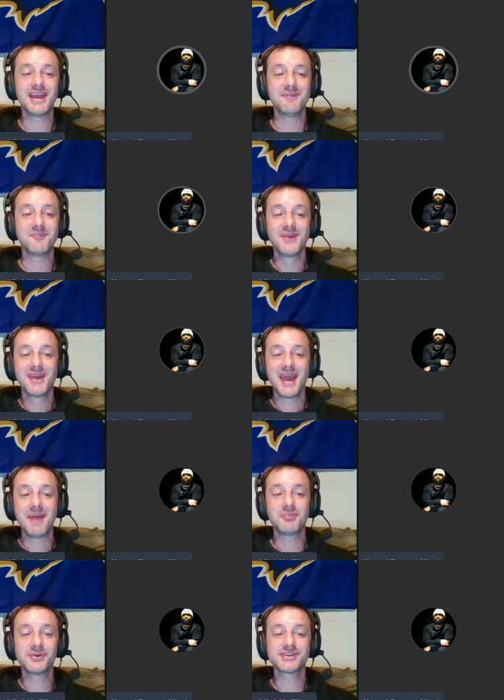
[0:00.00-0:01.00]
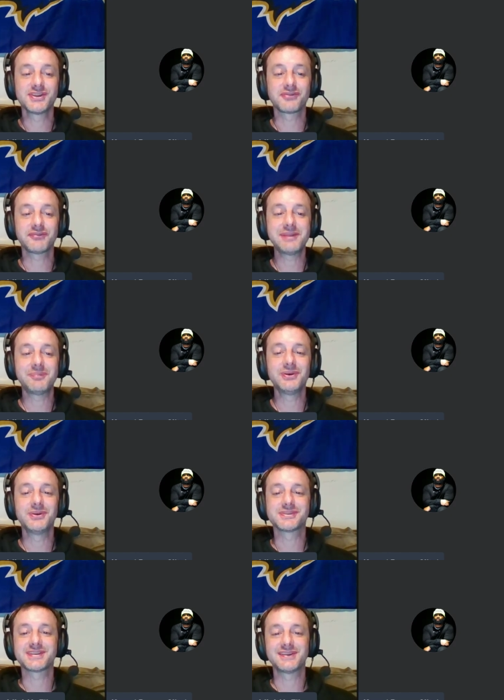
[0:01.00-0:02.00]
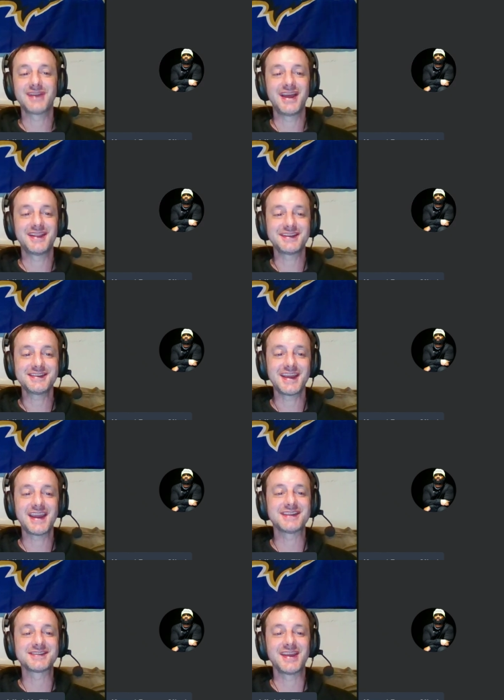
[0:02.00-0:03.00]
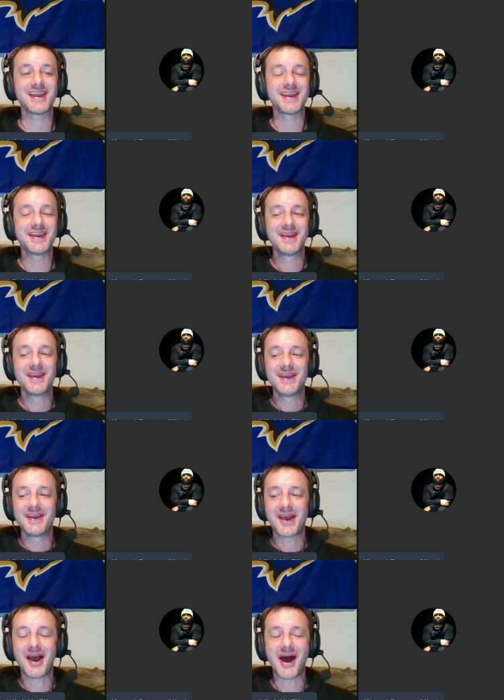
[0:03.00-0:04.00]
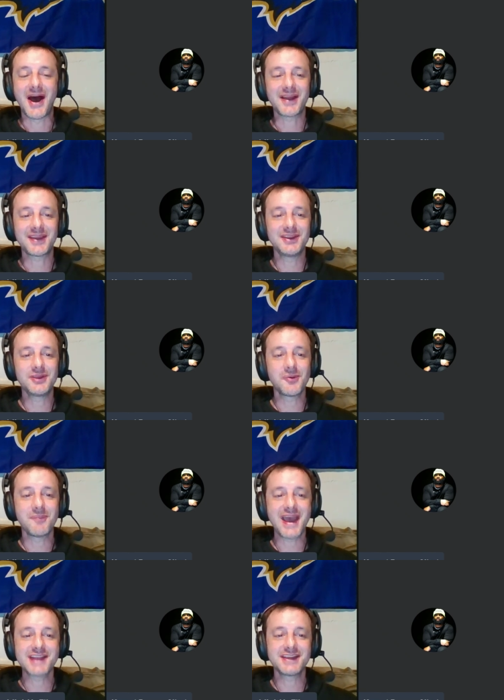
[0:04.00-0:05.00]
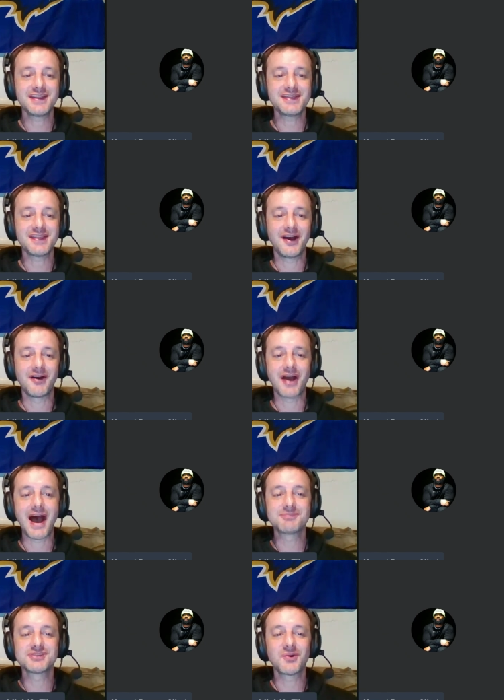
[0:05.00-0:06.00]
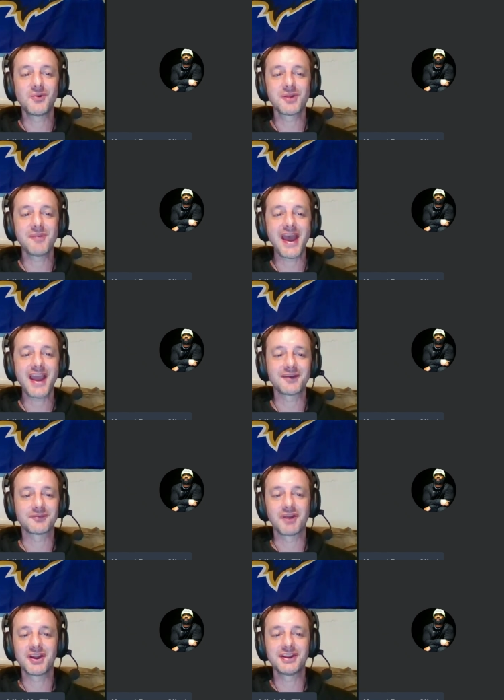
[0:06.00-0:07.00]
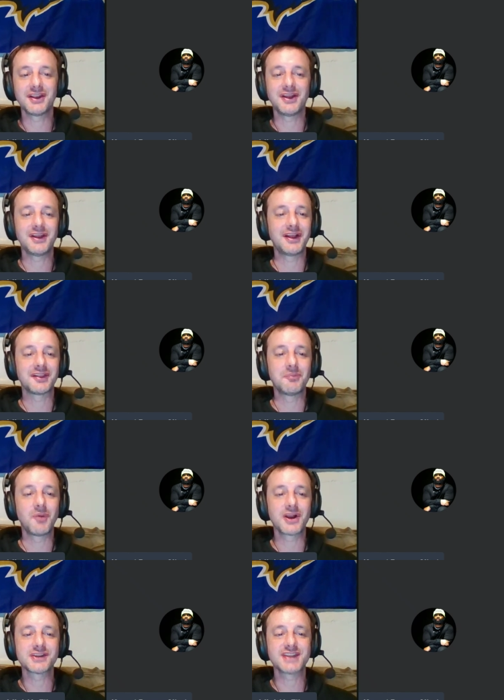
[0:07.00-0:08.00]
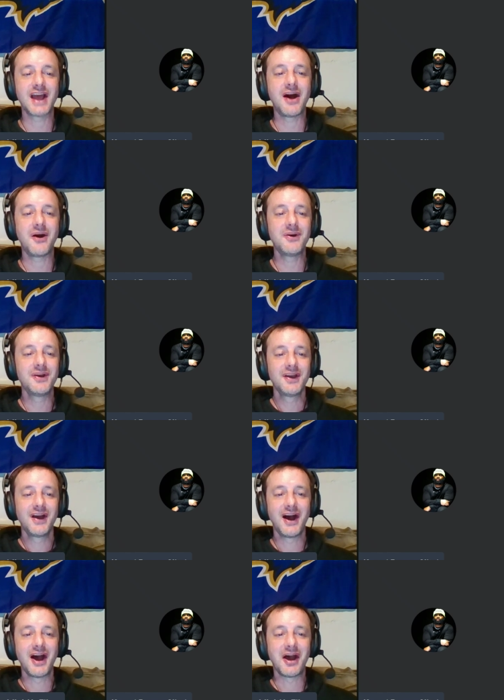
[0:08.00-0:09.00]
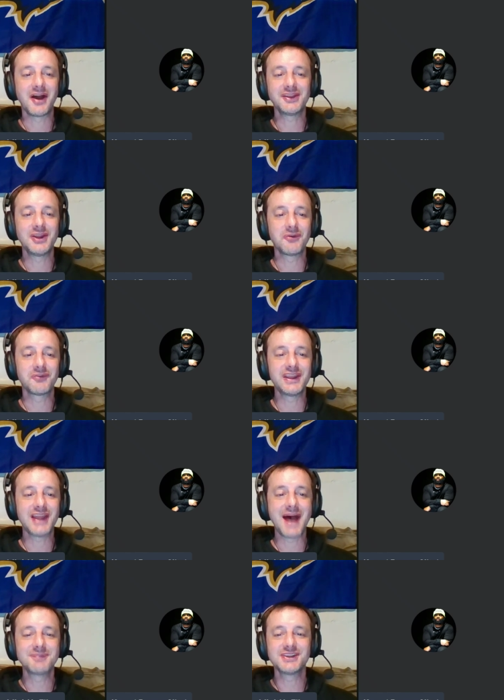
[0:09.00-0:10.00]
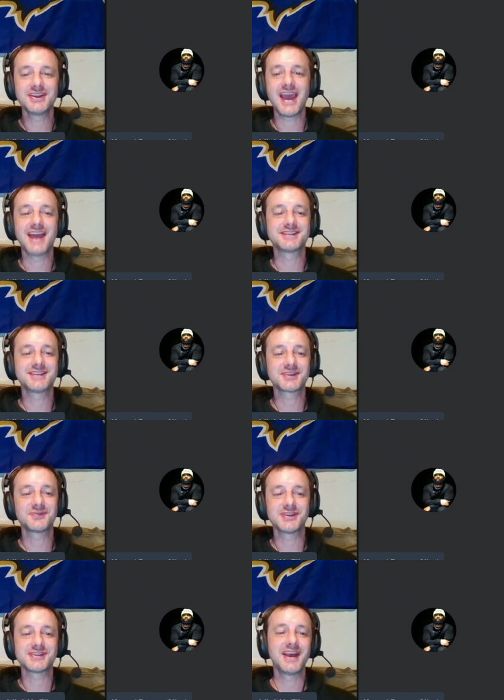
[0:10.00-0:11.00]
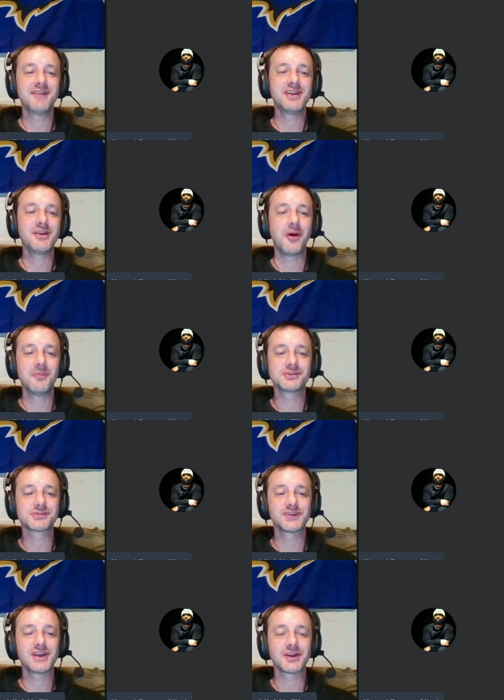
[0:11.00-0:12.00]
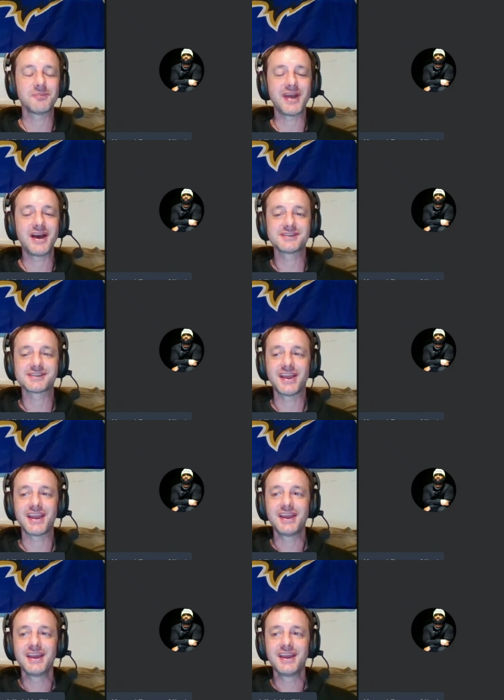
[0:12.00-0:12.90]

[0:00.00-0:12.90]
and and pushing three bills uh, at this age, like, uh, can you imagine uh, option quarterback running a, a Lamar style, uh, you know, read option at six foot seven, almost three hundred pounds, like?